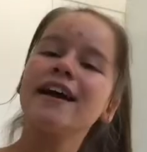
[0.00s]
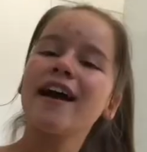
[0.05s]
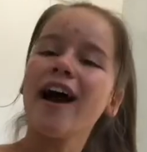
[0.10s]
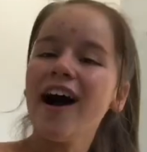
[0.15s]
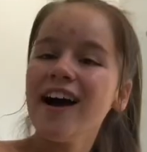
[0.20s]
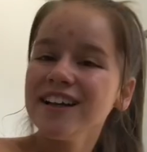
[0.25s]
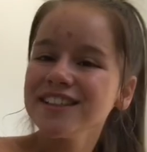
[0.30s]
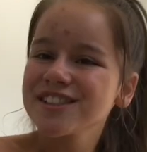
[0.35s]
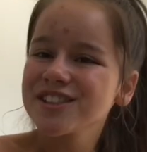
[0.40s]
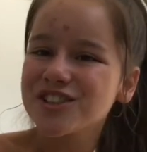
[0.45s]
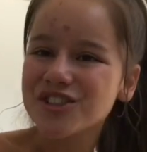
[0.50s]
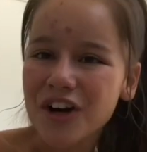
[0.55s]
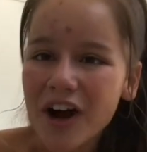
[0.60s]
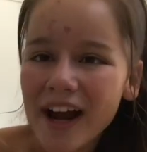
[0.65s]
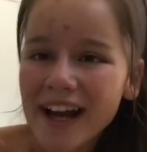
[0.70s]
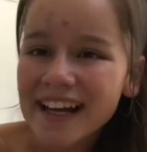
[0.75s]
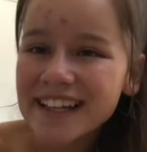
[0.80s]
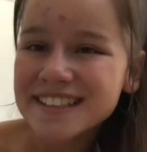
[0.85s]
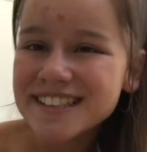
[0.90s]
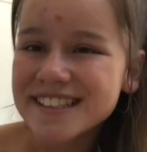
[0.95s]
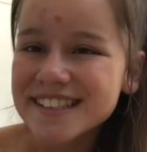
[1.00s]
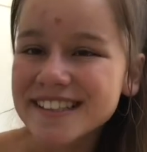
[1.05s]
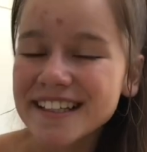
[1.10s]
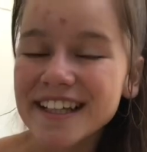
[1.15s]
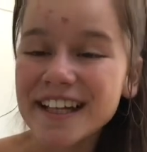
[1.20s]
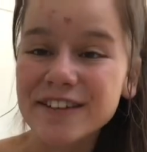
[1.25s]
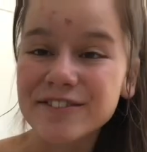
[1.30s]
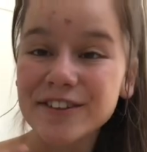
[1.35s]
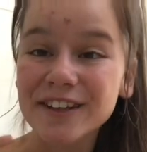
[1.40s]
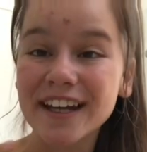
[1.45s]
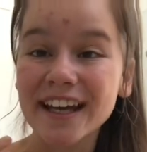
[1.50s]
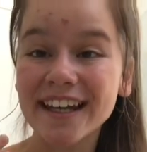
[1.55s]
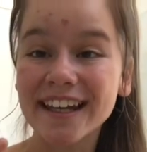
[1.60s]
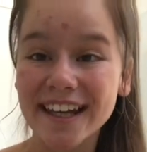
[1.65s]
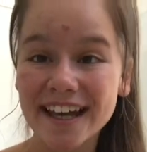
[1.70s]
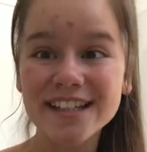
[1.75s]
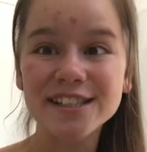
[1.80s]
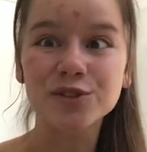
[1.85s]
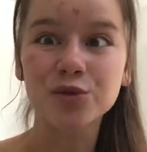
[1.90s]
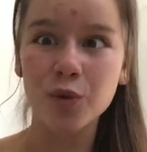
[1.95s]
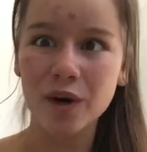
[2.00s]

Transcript: Guys, try and see if you can guess